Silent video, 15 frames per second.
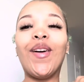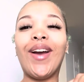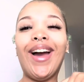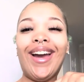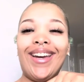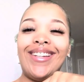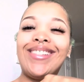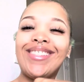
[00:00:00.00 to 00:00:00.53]

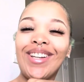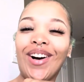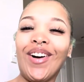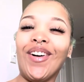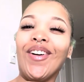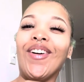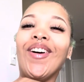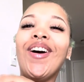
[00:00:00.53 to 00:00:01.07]
okay
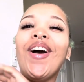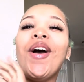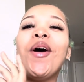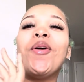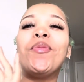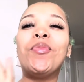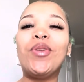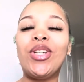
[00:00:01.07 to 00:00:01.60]
so
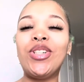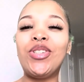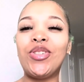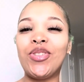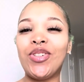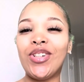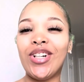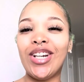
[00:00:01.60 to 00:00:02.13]
be
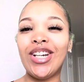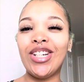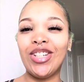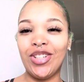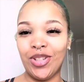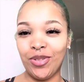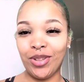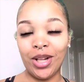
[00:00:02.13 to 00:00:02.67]
sure
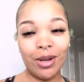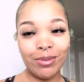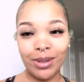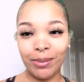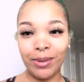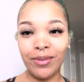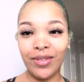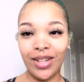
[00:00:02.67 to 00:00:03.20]
you thumbs
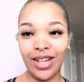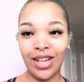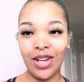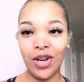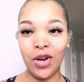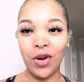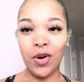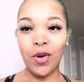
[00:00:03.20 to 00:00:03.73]
up the
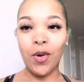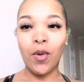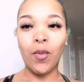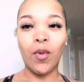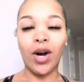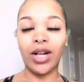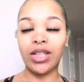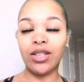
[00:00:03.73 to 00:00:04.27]
video
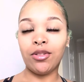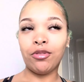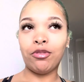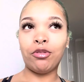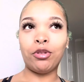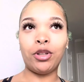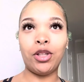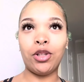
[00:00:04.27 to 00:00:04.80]
watch it
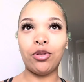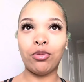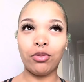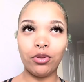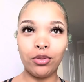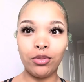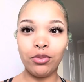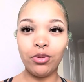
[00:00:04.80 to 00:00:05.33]
fully
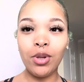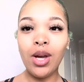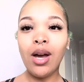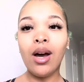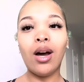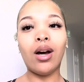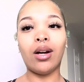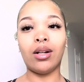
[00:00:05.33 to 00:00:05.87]
through
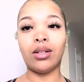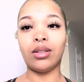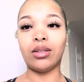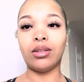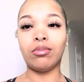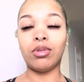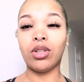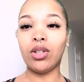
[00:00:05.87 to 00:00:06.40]

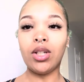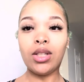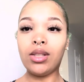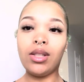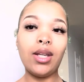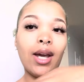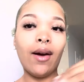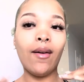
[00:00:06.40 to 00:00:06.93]
um, so you can
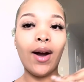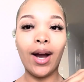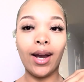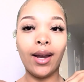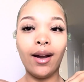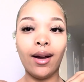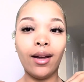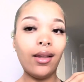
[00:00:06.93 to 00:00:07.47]
see how I
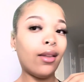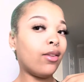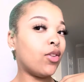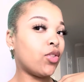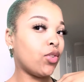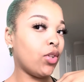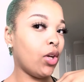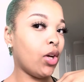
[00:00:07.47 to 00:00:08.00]
got
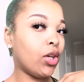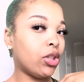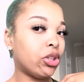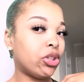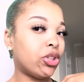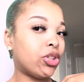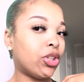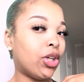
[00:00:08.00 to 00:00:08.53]
this look.
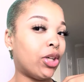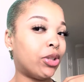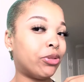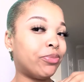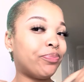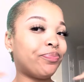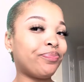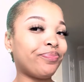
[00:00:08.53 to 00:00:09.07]

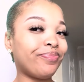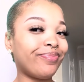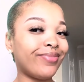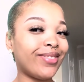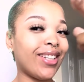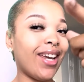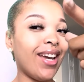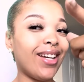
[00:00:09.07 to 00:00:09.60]
So
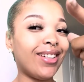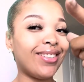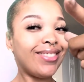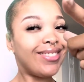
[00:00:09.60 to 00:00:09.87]
yeah.